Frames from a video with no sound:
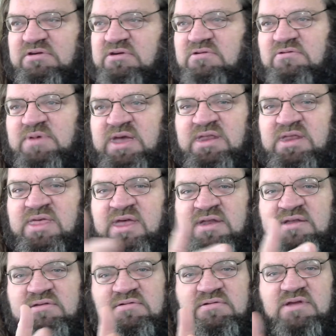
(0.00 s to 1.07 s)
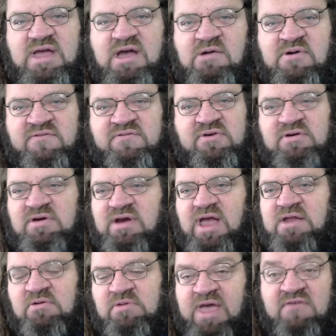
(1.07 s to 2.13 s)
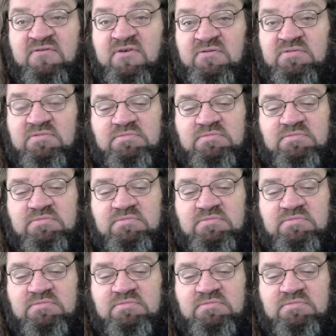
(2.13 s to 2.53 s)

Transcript: way that, however, I don't have a